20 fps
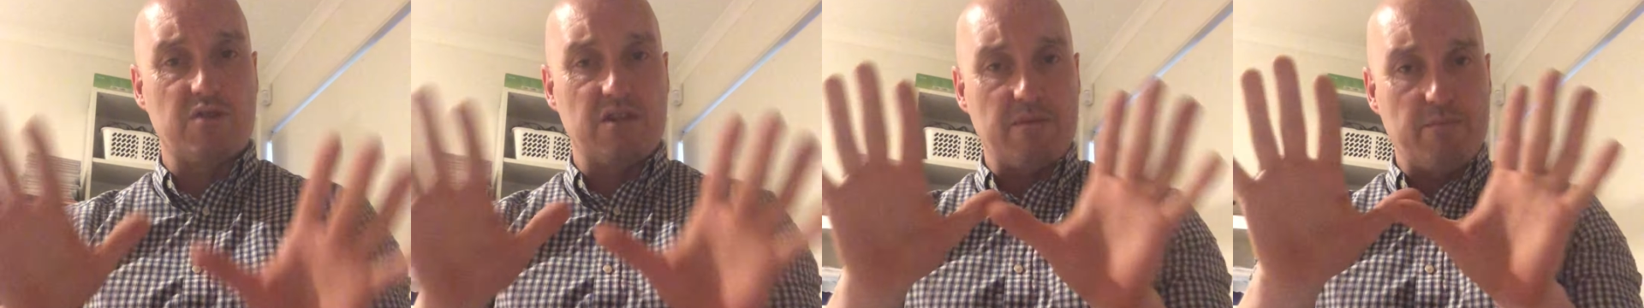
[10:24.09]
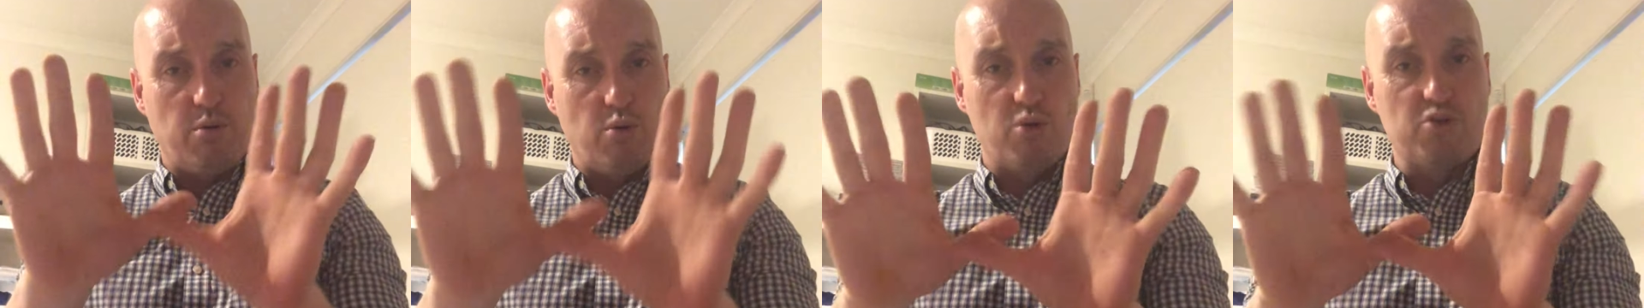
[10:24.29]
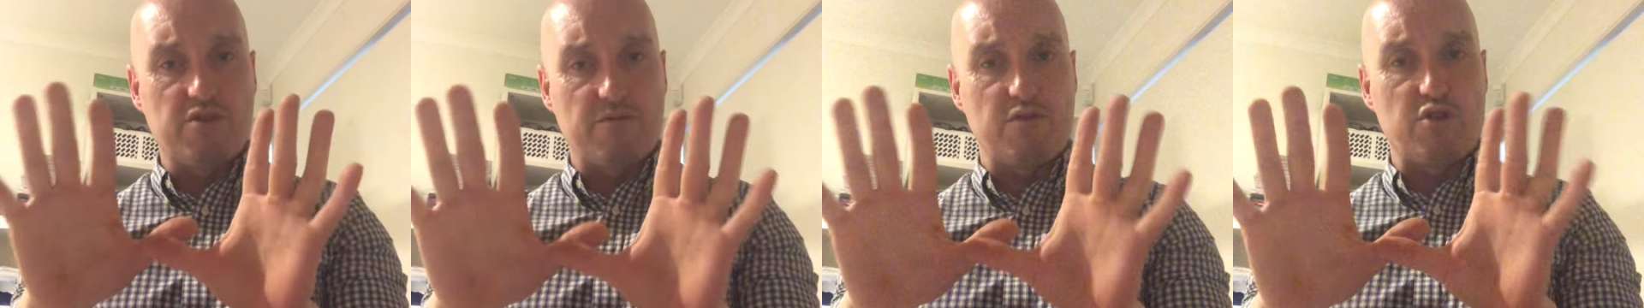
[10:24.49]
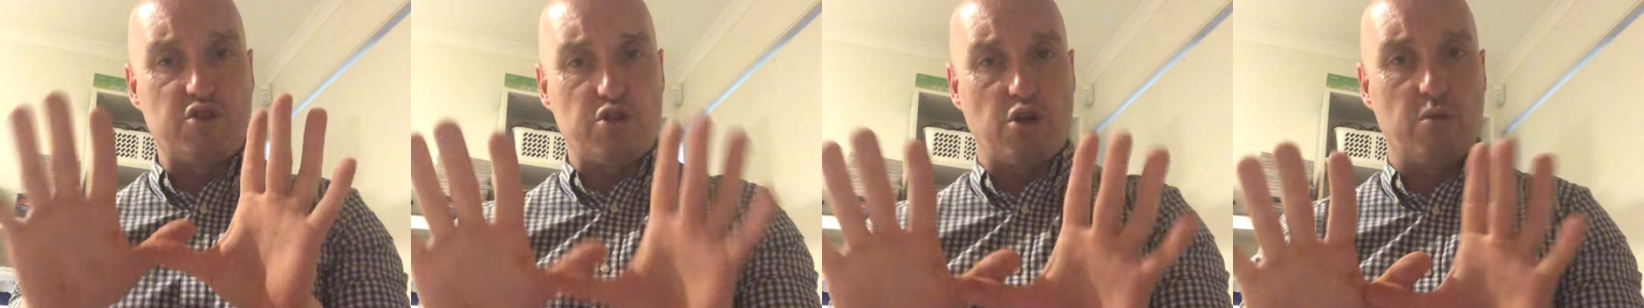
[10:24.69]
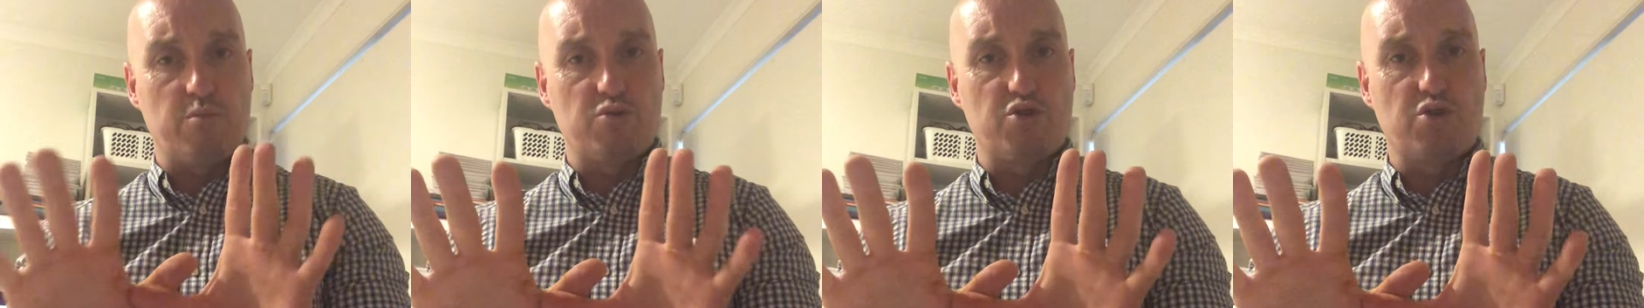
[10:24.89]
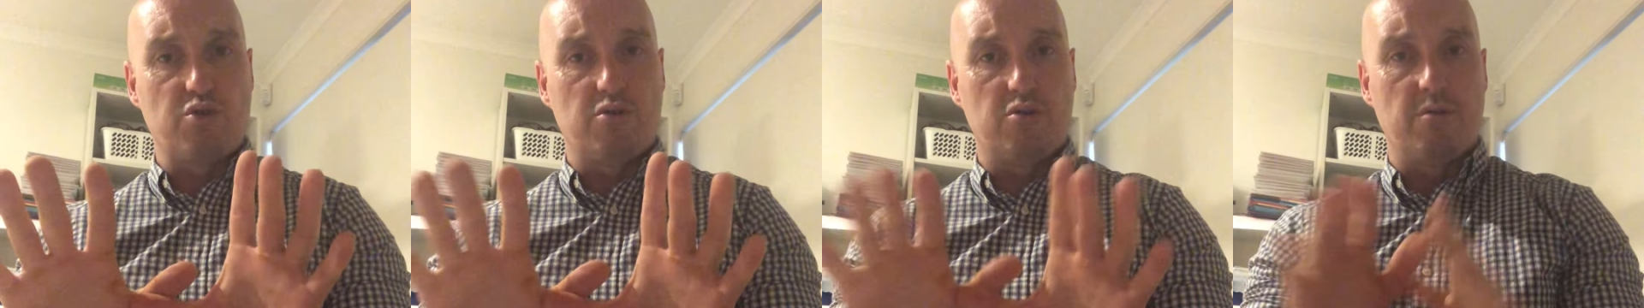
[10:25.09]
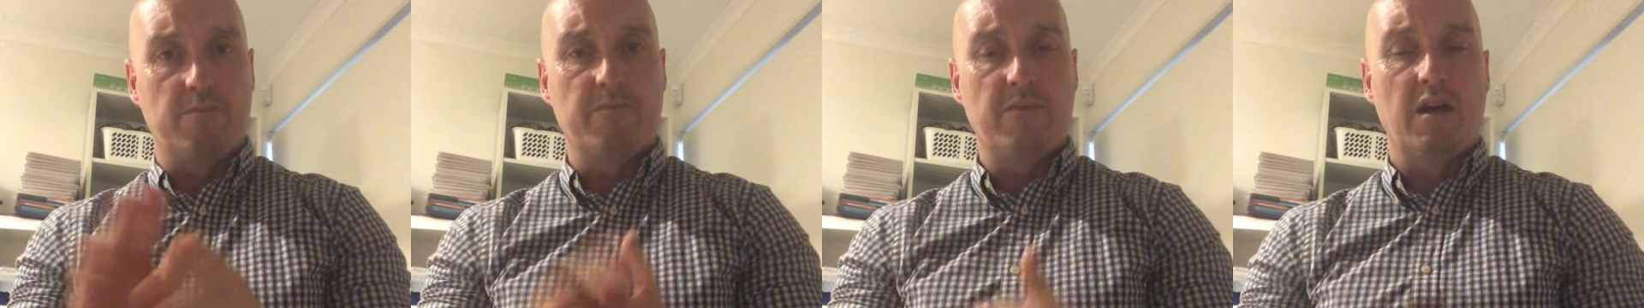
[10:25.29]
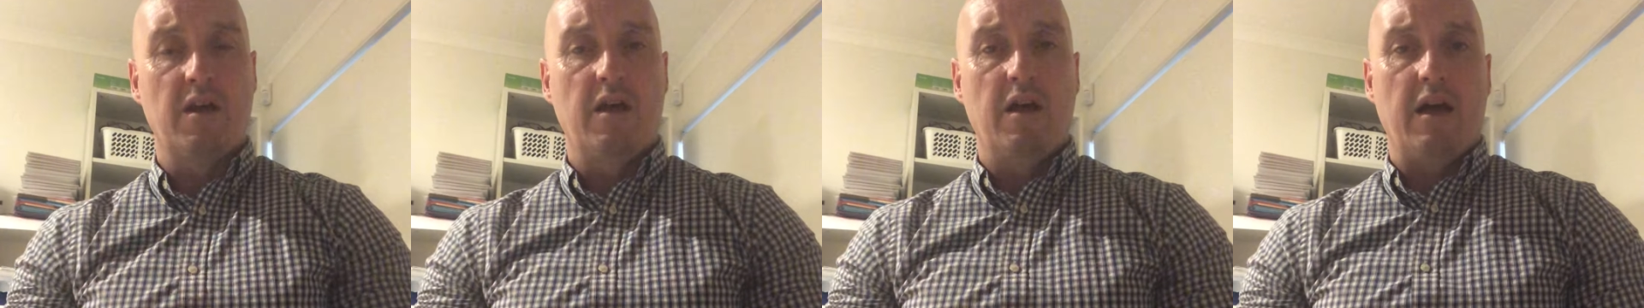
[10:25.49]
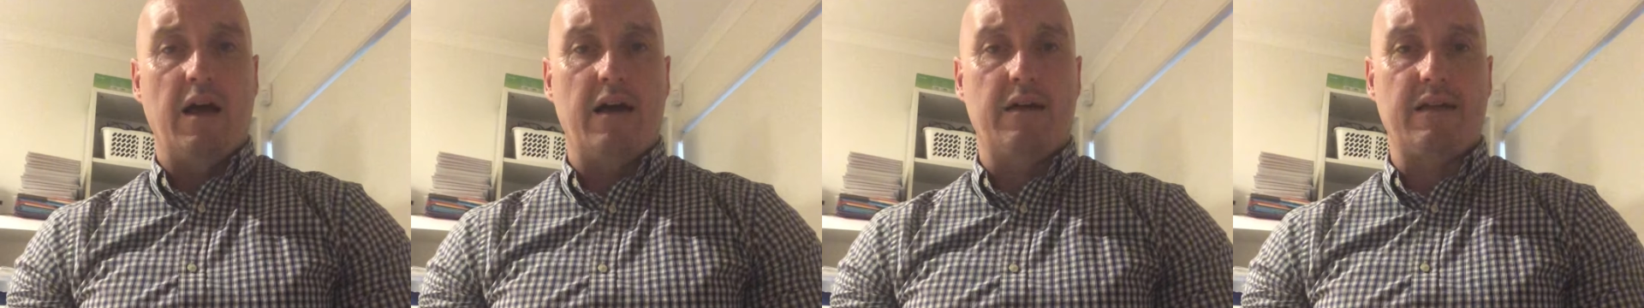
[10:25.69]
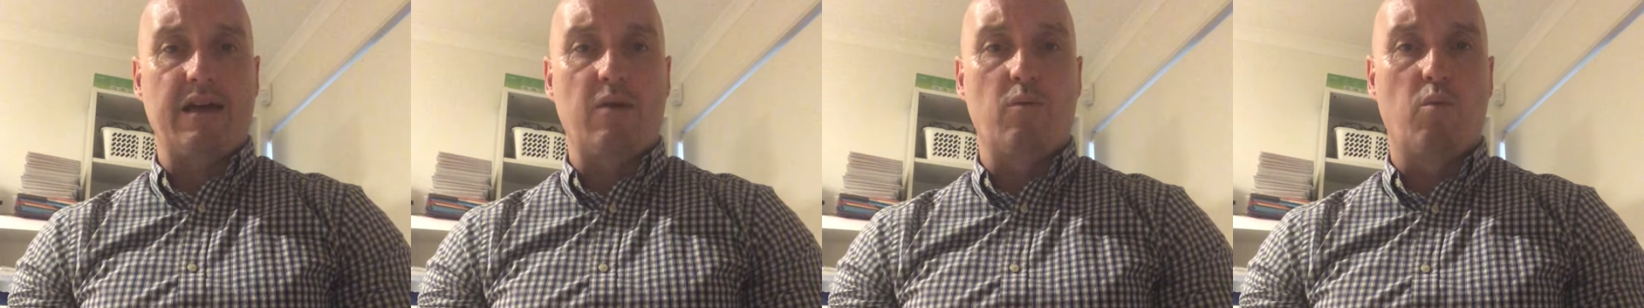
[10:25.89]
the importance of the top jaw,
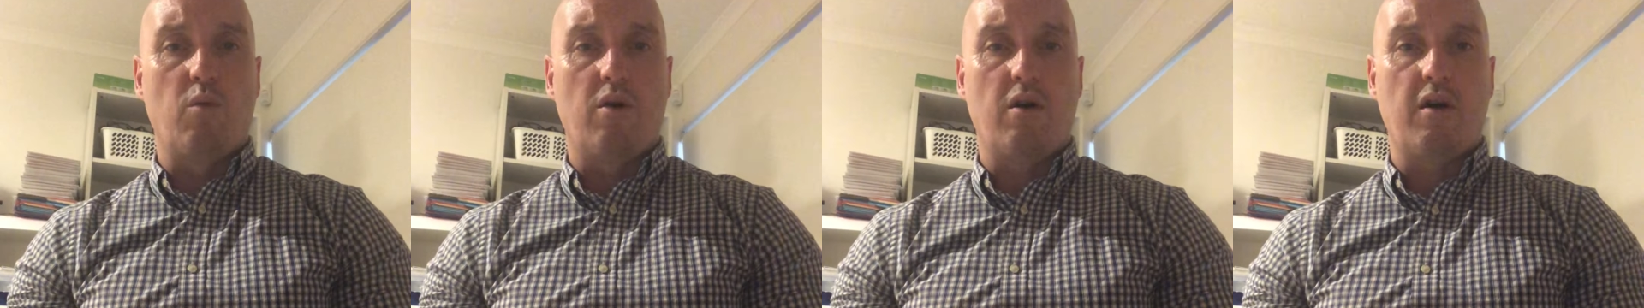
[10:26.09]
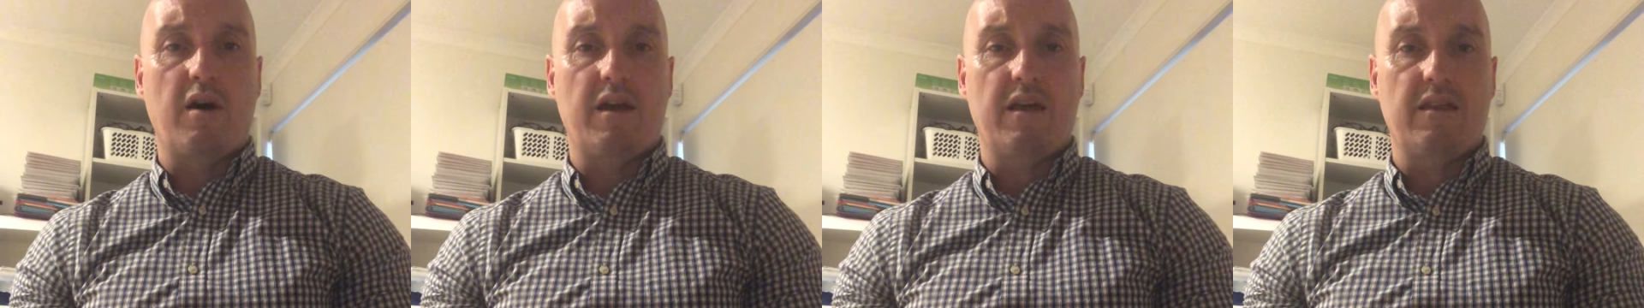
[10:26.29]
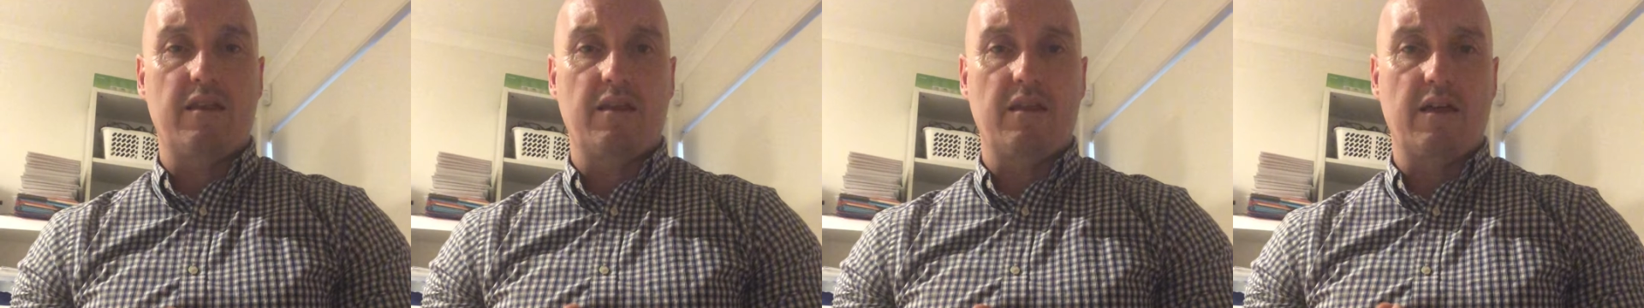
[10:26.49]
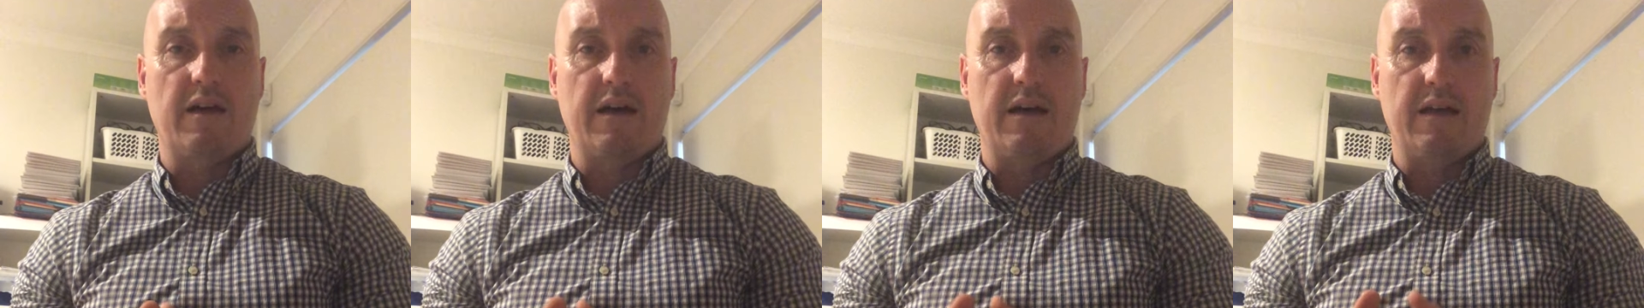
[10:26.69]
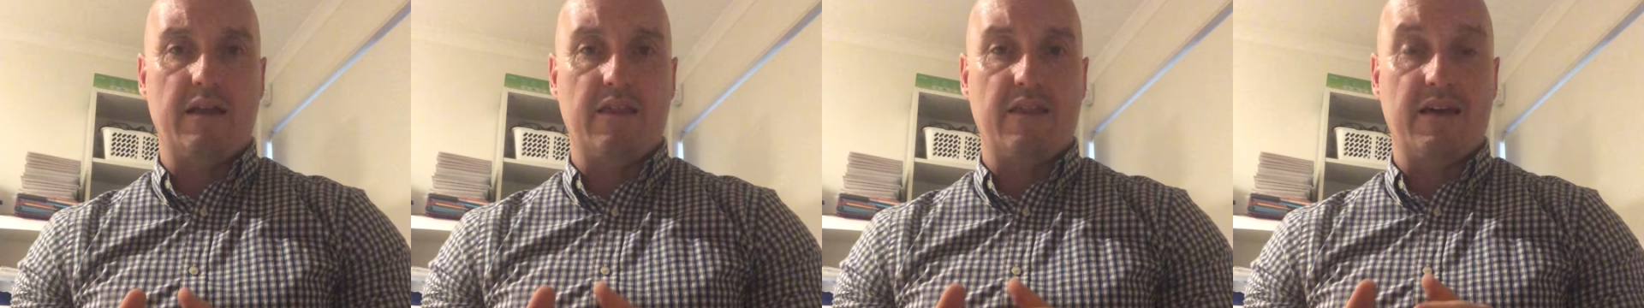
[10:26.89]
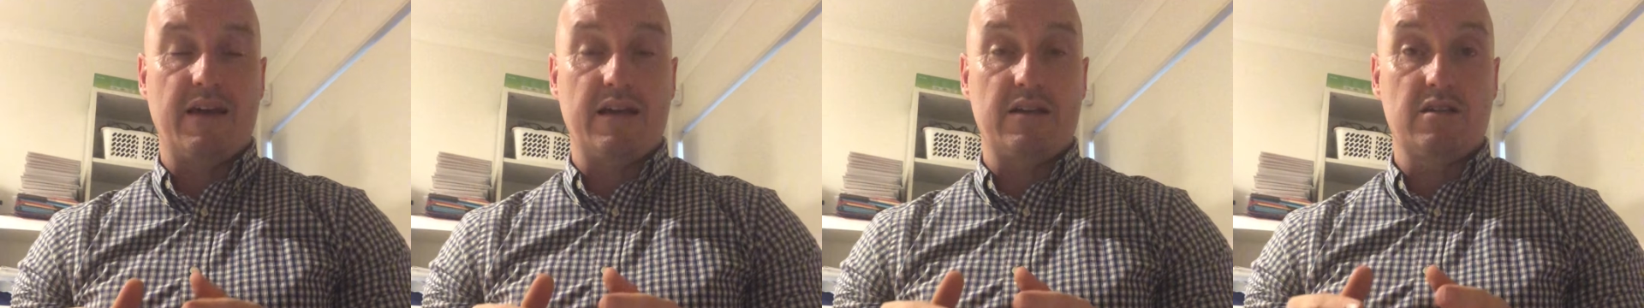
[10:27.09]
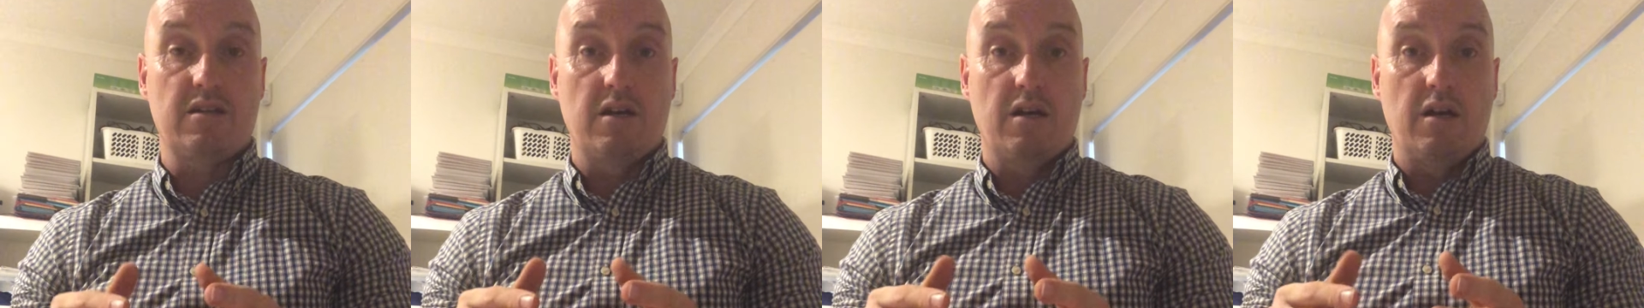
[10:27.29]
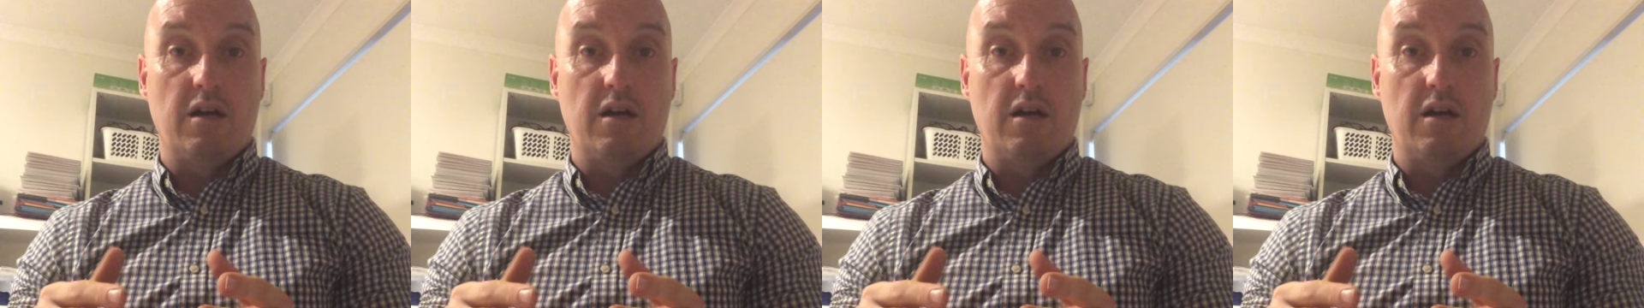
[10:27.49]
and why that